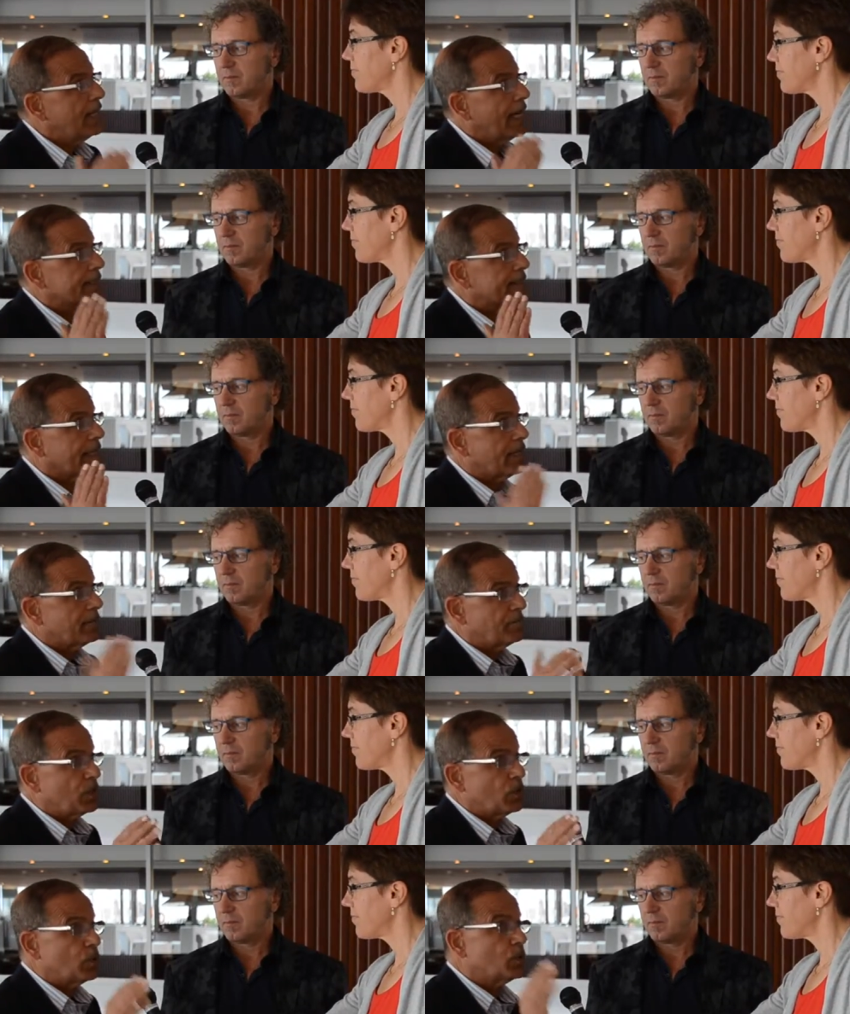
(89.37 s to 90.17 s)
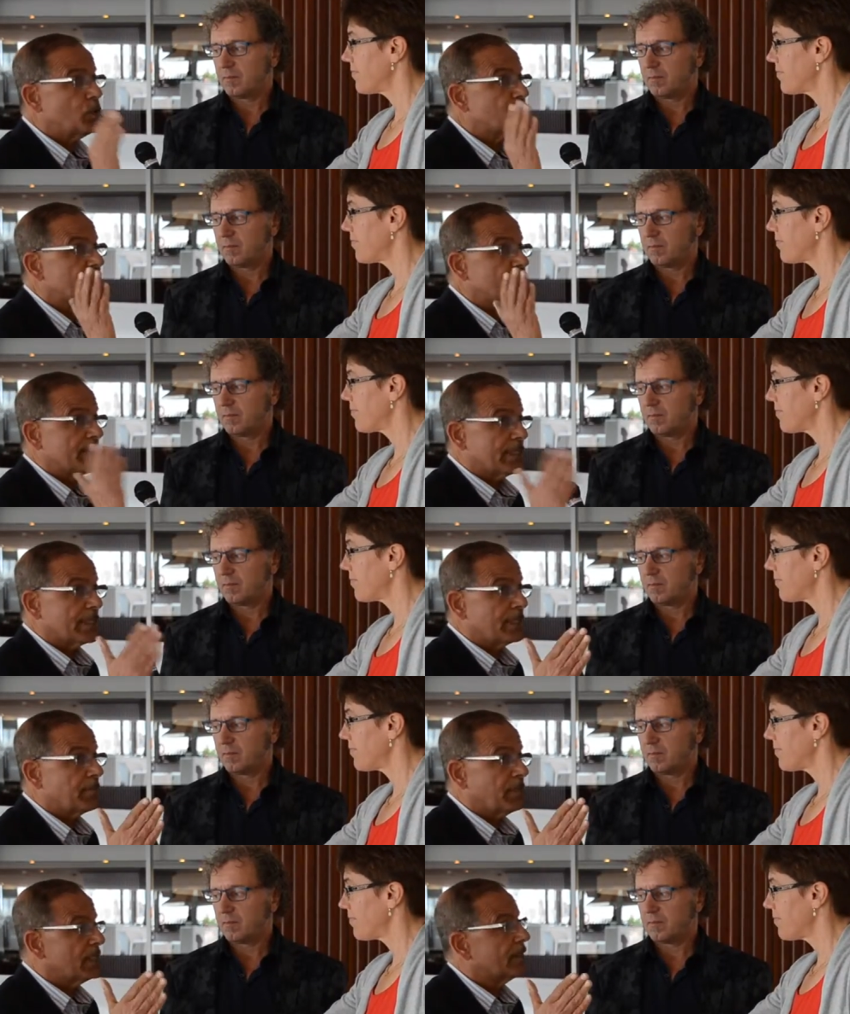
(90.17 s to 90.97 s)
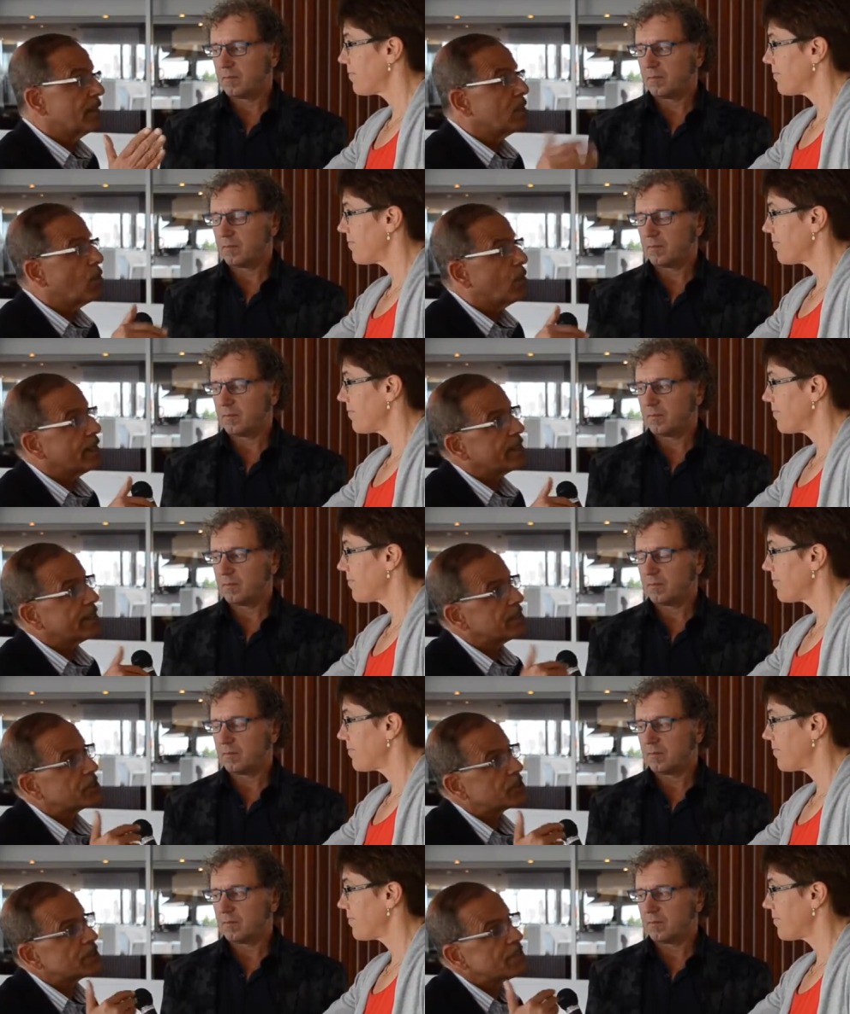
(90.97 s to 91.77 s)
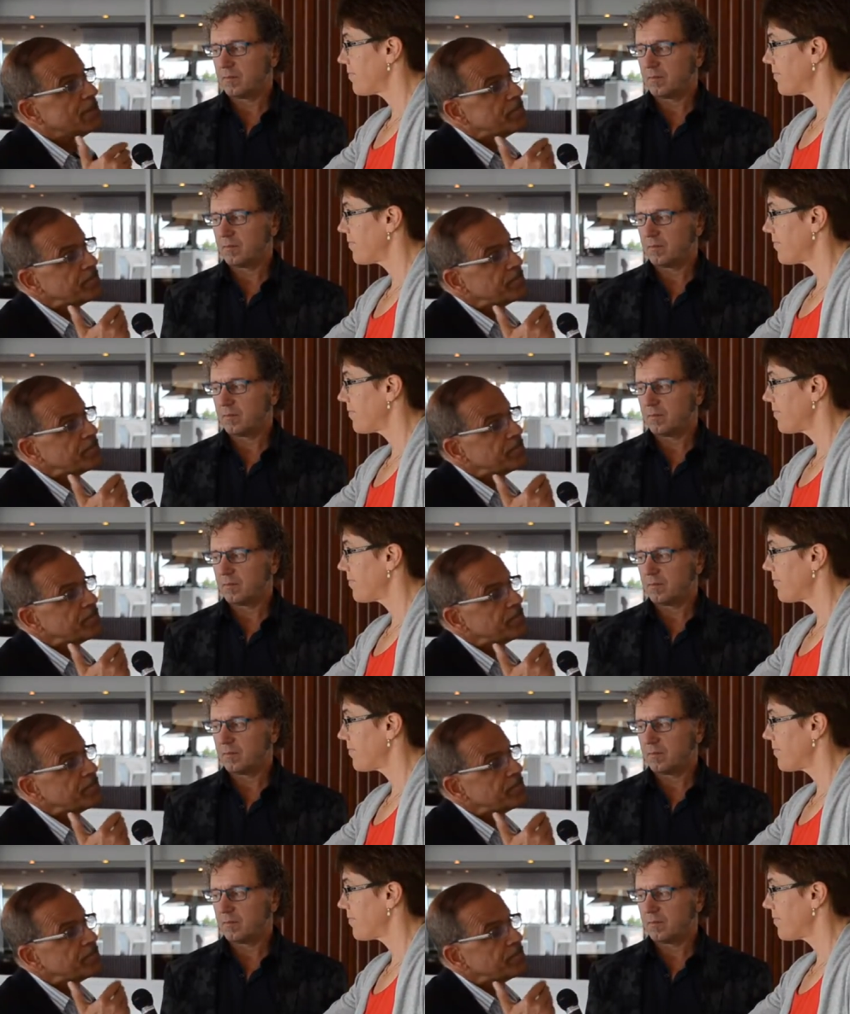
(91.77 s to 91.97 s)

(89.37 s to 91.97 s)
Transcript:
Speaker 1: and can be used in the building, whether it's